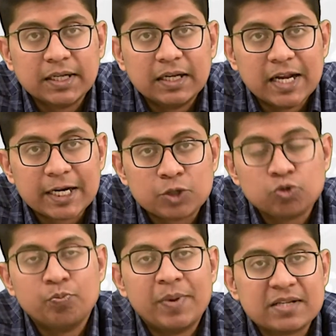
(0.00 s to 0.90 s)
led
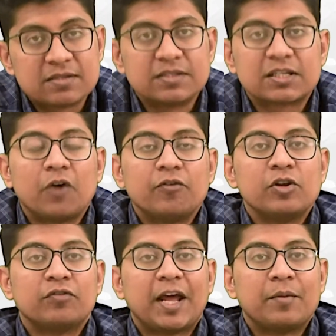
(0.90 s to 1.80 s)
to Ben's discovery
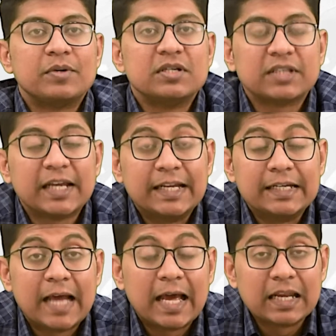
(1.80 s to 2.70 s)
of diamonds
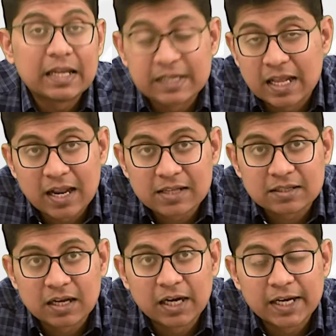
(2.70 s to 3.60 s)
in
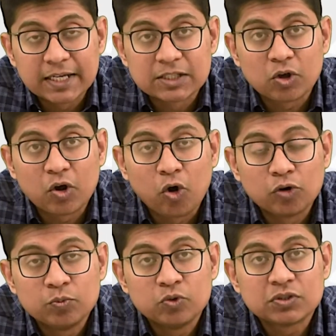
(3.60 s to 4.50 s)
Alaska, is
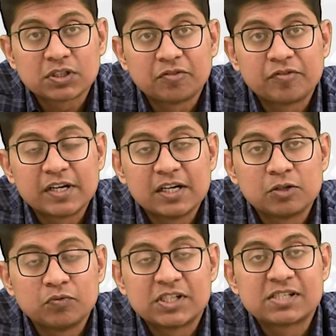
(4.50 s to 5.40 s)
almost a figure
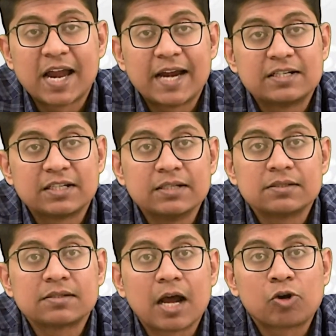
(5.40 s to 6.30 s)
which stands in
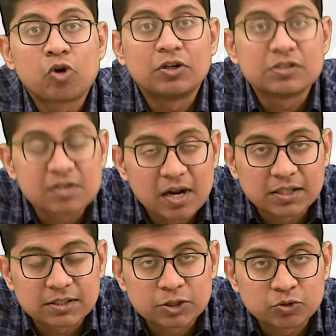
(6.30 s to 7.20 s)
stark
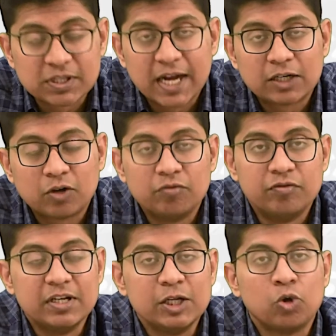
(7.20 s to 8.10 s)
contrast to that of
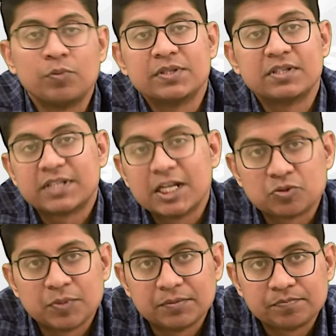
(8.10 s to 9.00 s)
Willie Loman the salesman.